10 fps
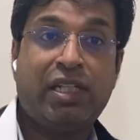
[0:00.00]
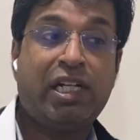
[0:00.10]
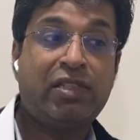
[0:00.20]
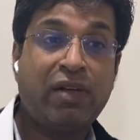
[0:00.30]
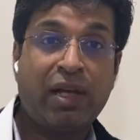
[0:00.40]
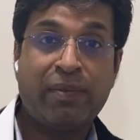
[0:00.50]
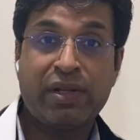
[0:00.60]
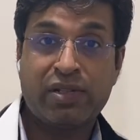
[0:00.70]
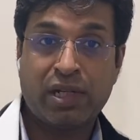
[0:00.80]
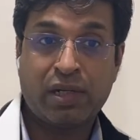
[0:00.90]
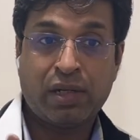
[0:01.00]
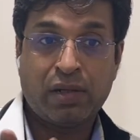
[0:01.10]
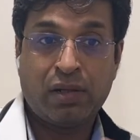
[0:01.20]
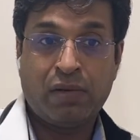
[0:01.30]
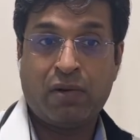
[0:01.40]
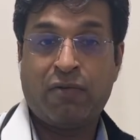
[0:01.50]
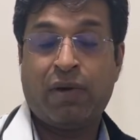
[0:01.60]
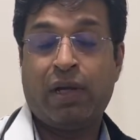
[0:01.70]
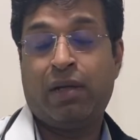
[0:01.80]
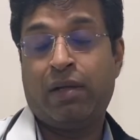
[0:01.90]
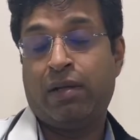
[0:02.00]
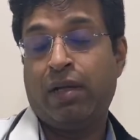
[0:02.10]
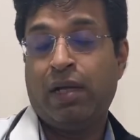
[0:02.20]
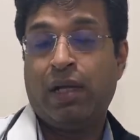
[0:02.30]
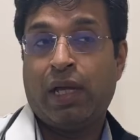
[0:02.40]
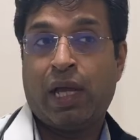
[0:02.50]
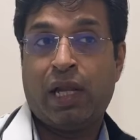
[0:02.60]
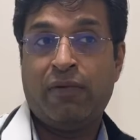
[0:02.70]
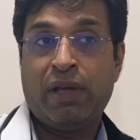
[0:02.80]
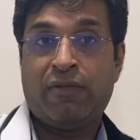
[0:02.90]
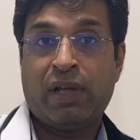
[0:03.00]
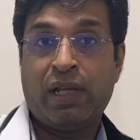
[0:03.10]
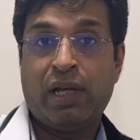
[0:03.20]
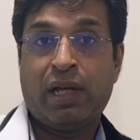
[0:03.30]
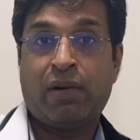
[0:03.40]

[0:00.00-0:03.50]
That's why a patient of LV failure,